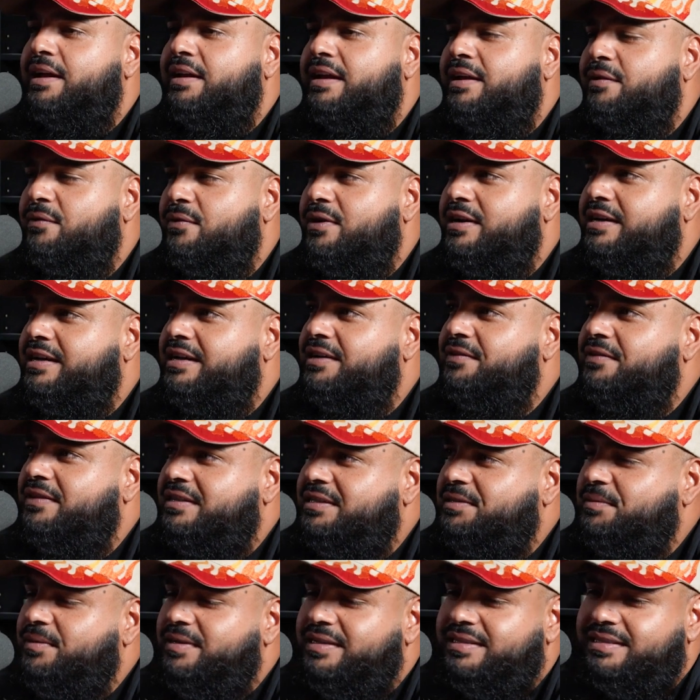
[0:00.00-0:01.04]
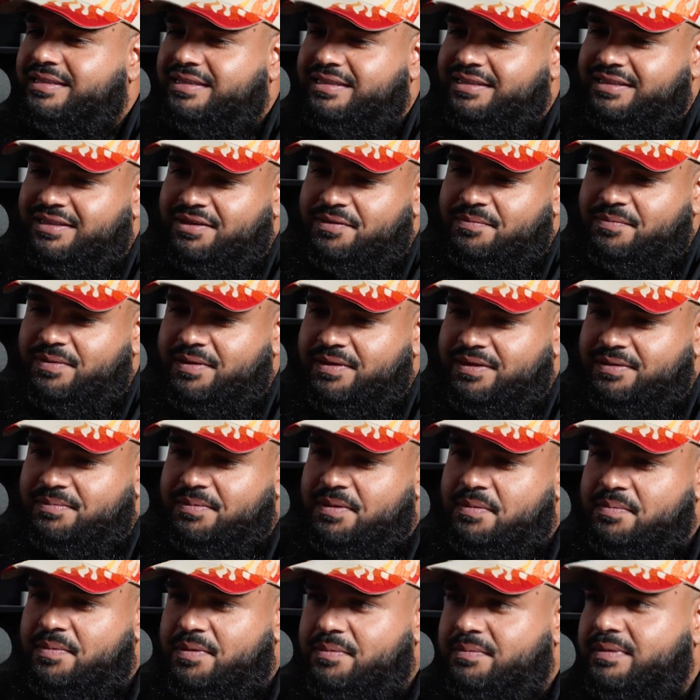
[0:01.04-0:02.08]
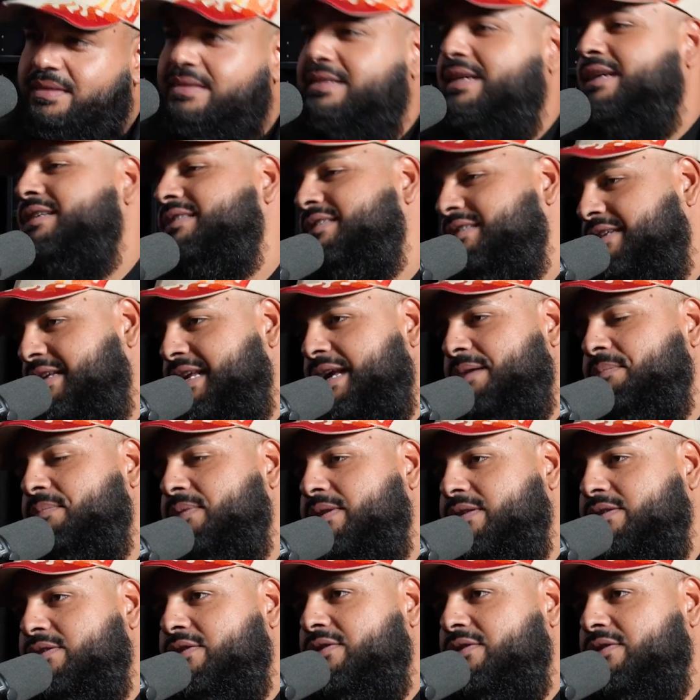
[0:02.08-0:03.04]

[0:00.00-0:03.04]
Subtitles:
And then what kind of experiences do you bring to people besides the camping?